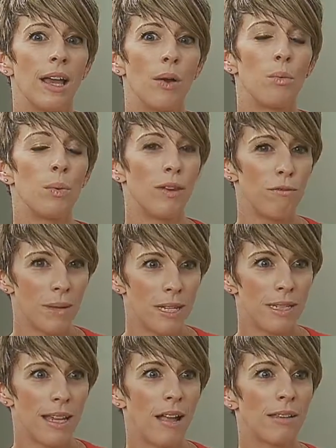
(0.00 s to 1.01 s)
we've been
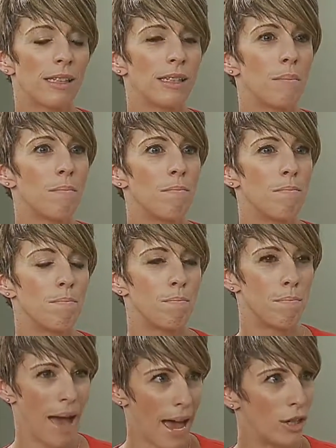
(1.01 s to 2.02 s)
dealt some
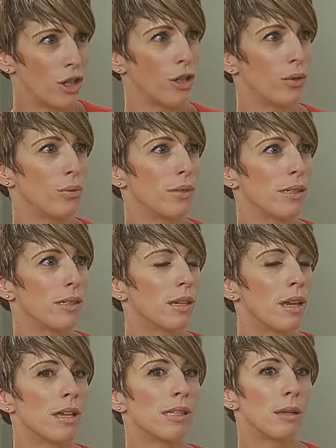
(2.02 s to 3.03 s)
bad news,
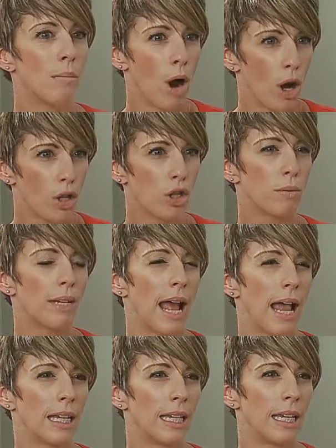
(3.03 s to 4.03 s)
some harsh
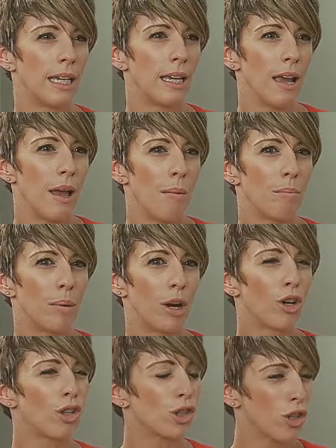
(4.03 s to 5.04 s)
reality, but
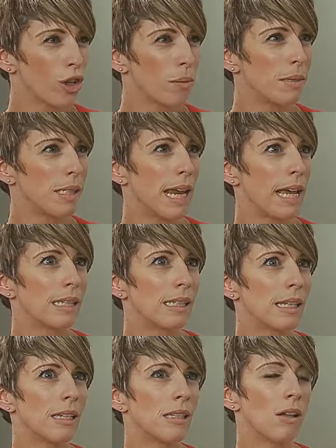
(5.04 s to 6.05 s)
our
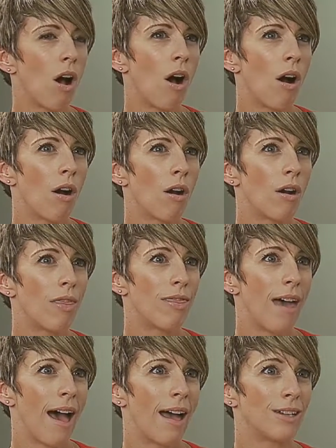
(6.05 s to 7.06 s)
circumstances are
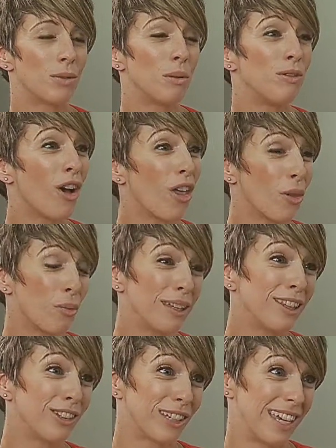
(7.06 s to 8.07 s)
that we've got 3
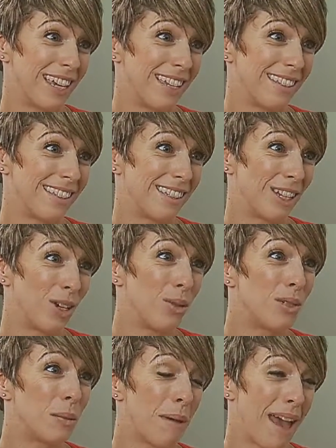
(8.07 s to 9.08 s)
little kids who
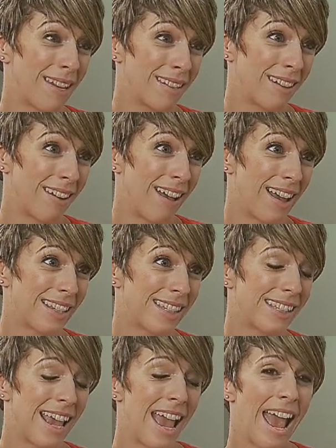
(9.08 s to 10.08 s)
depend on
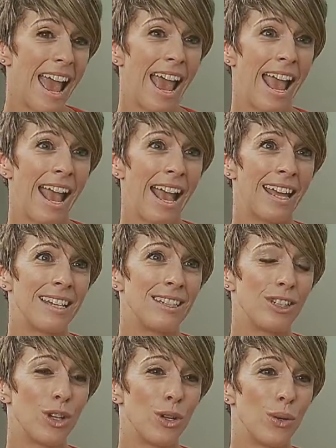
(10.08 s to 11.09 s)
us and
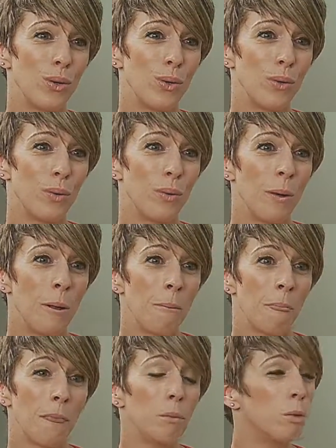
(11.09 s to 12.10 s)
who
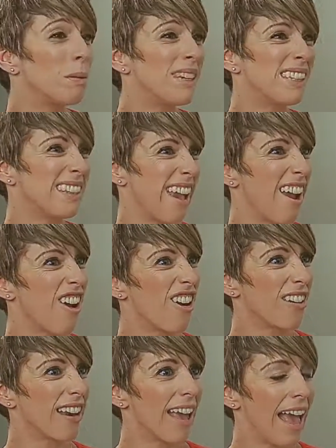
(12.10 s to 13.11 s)
will be
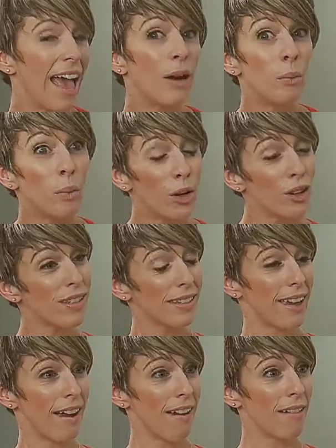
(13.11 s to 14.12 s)
scared, and we're
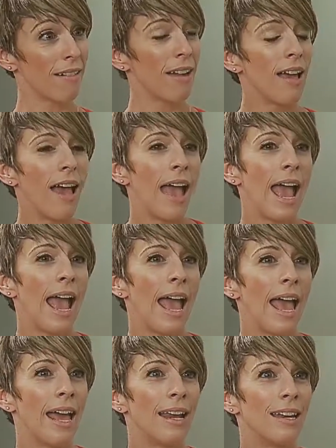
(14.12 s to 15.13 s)
scared.
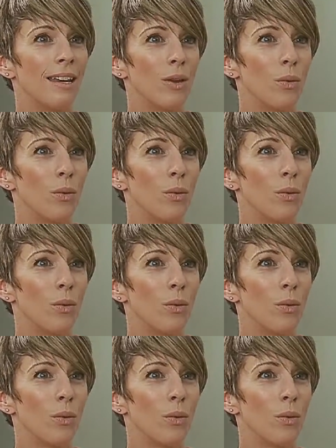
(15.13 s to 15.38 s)
And